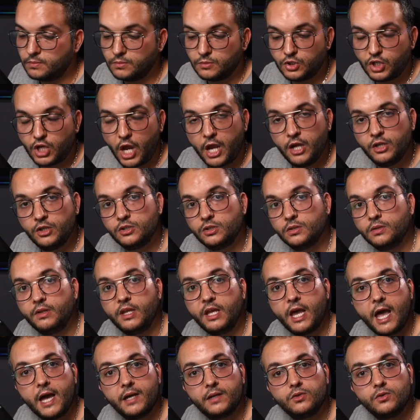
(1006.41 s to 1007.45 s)
change
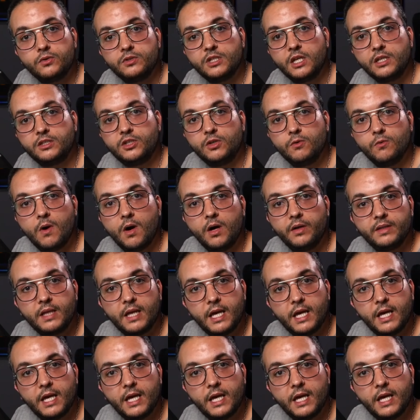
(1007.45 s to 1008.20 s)
the actors that you want,